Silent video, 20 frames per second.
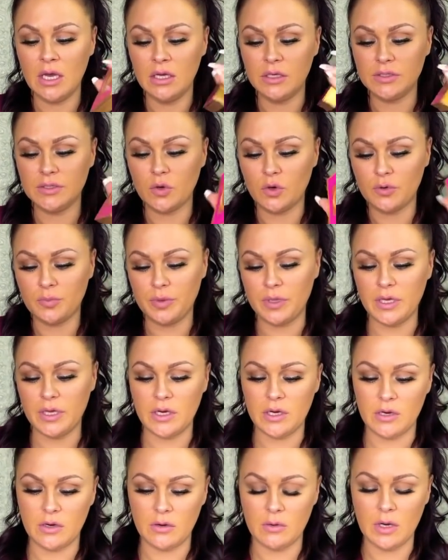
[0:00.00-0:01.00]

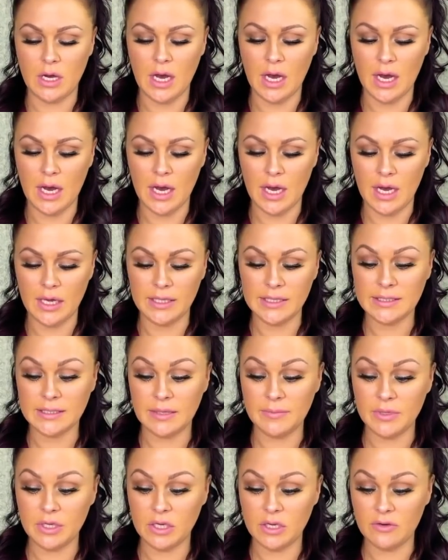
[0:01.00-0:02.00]
Scorpio, uh, this is
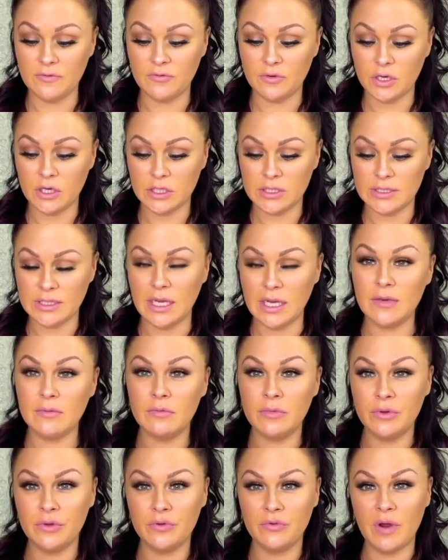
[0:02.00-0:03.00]
going to be good for Sun,
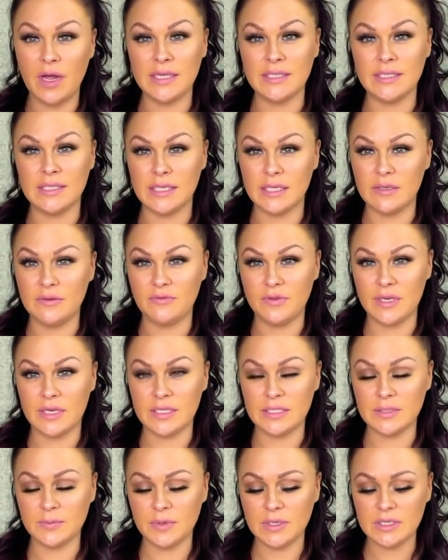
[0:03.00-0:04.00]
Moon, Rising,
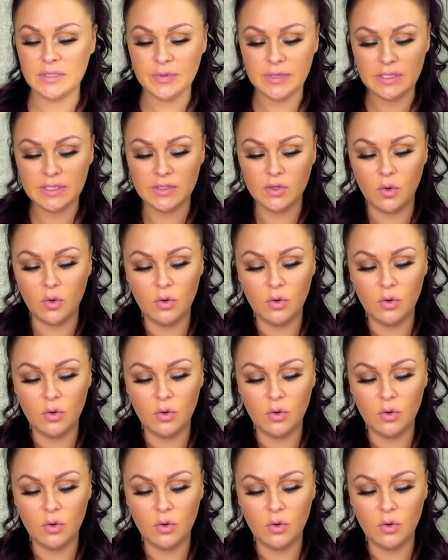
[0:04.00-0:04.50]
Venus placements,